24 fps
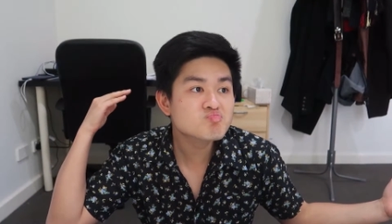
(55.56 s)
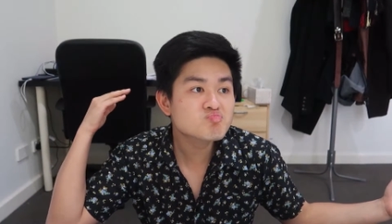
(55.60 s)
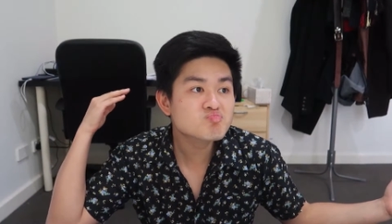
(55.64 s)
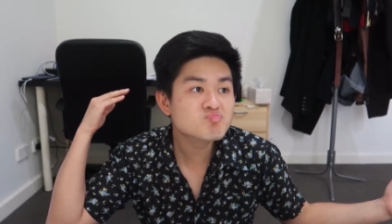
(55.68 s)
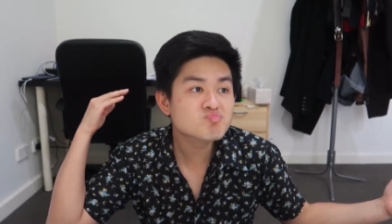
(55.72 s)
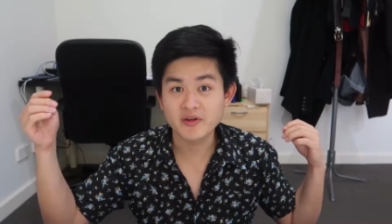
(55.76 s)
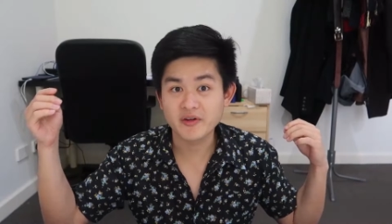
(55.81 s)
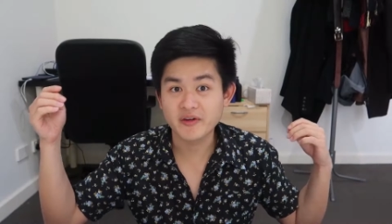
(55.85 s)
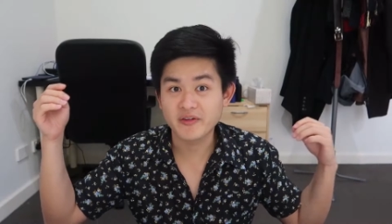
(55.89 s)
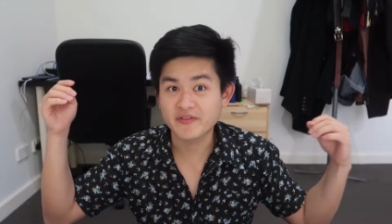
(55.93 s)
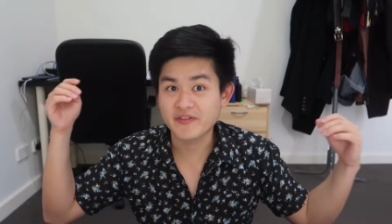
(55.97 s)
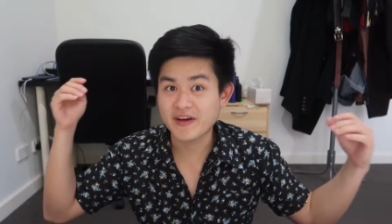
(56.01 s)

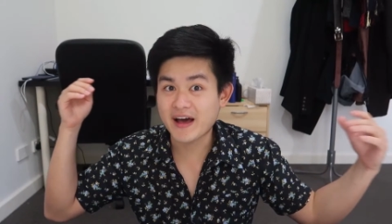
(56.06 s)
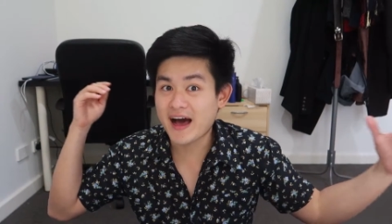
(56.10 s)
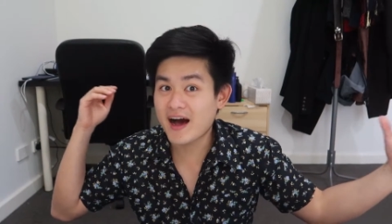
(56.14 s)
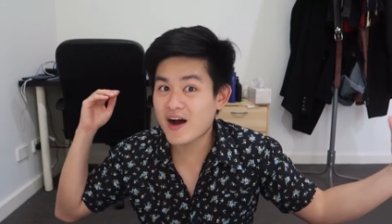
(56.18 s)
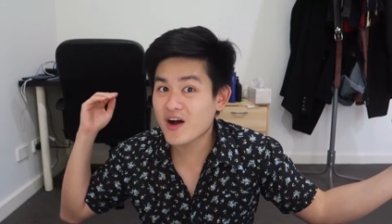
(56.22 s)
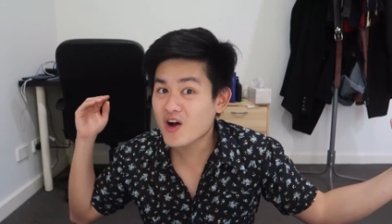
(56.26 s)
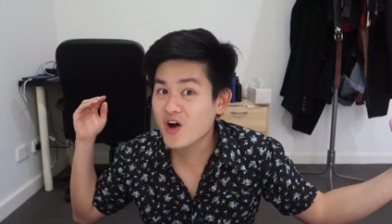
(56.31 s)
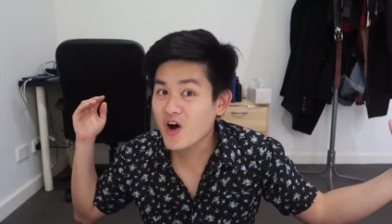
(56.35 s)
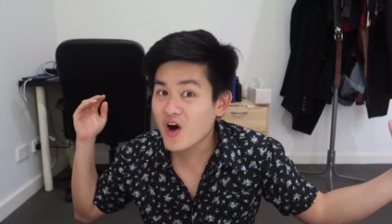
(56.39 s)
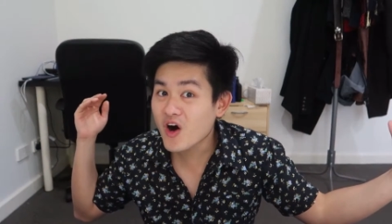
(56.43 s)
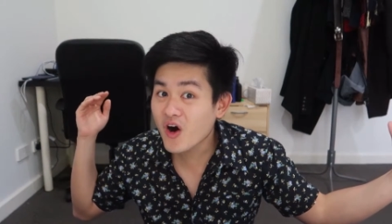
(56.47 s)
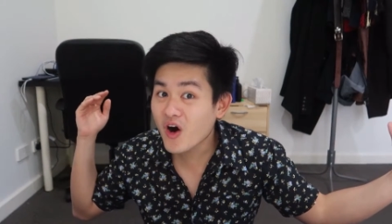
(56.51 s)
bottle of
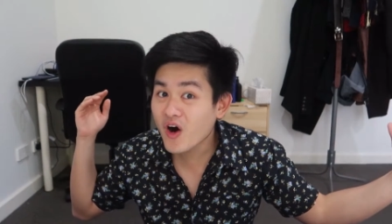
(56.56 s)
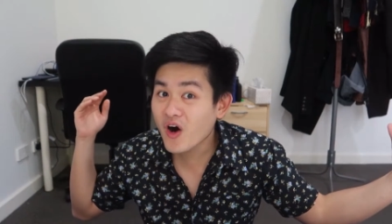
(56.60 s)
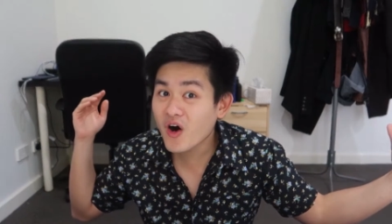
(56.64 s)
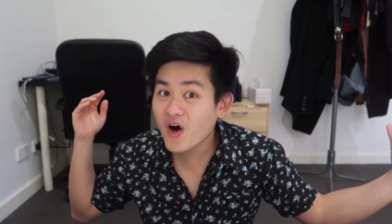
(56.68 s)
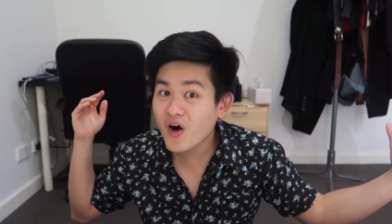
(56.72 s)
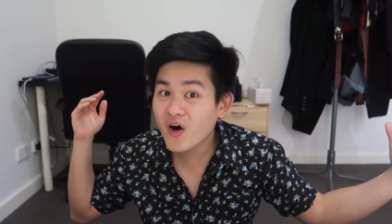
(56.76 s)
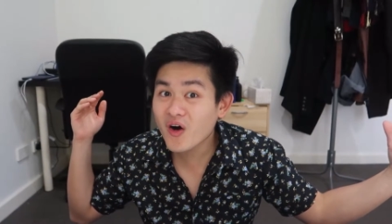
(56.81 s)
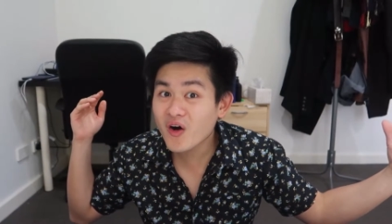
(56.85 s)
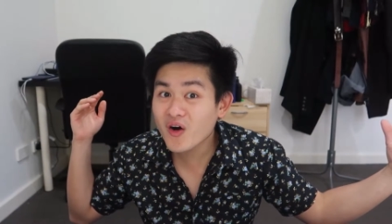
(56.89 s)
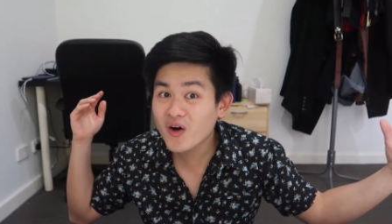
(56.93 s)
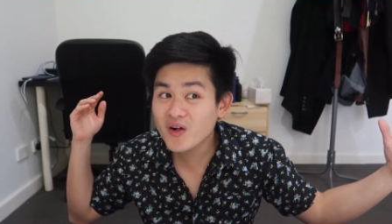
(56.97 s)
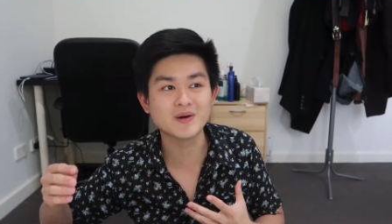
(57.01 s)

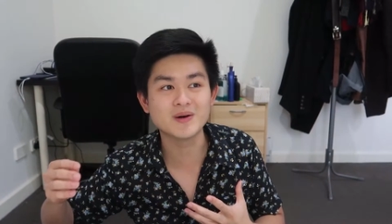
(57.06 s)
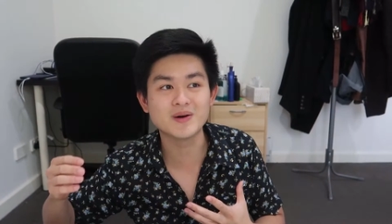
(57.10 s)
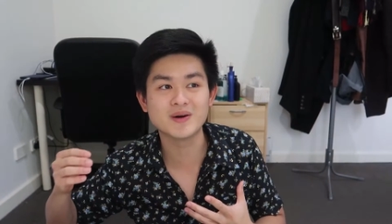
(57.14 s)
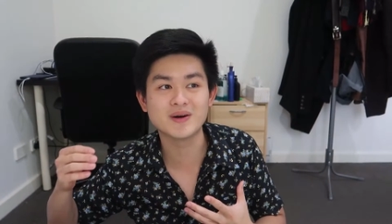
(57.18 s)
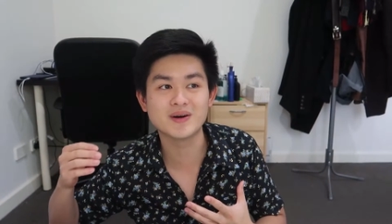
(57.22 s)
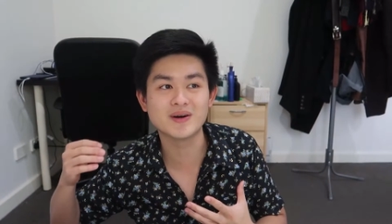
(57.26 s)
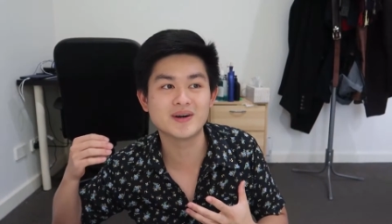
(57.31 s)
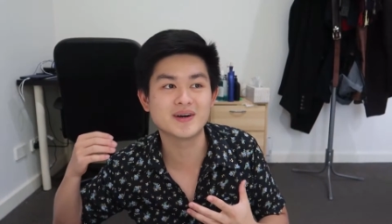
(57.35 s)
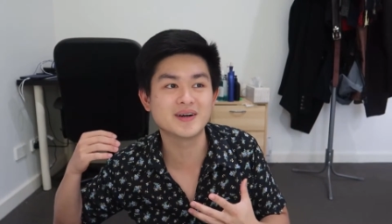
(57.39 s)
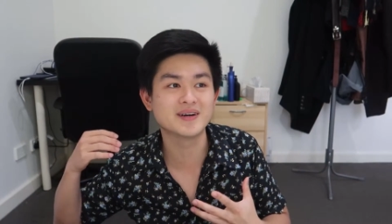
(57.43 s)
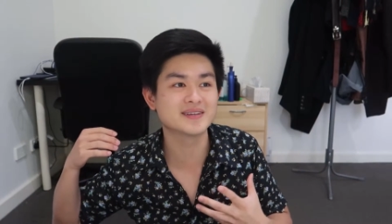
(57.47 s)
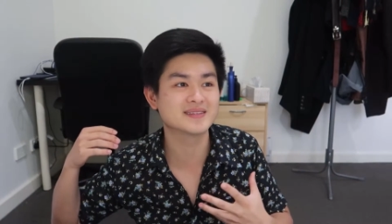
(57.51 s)
alcohol
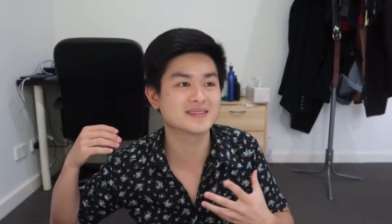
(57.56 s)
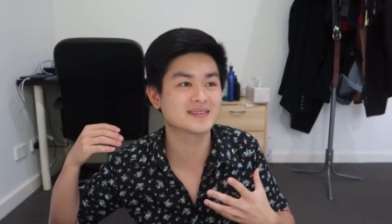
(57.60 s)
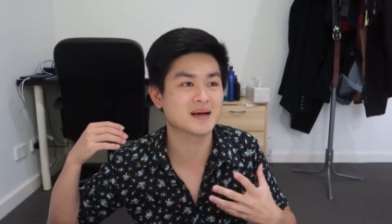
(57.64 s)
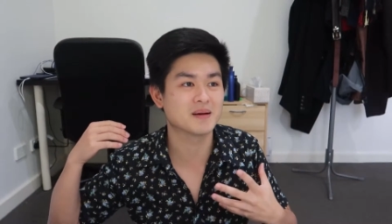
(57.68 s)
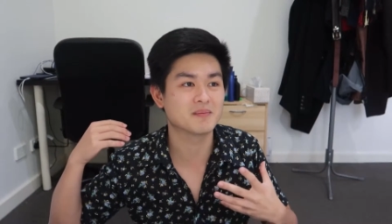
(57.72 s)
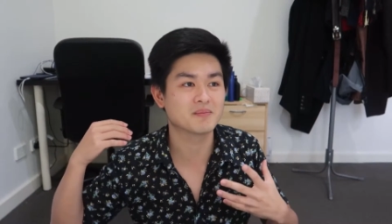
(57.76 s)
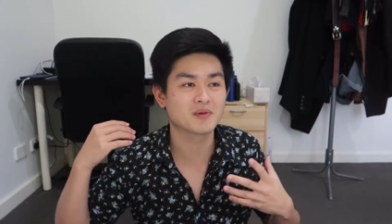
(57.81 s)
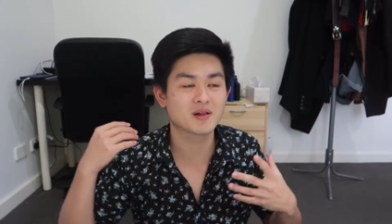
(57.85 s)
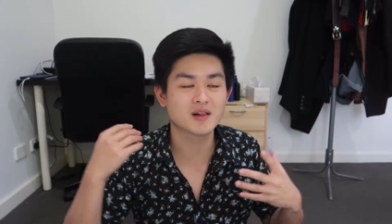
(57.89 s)
or some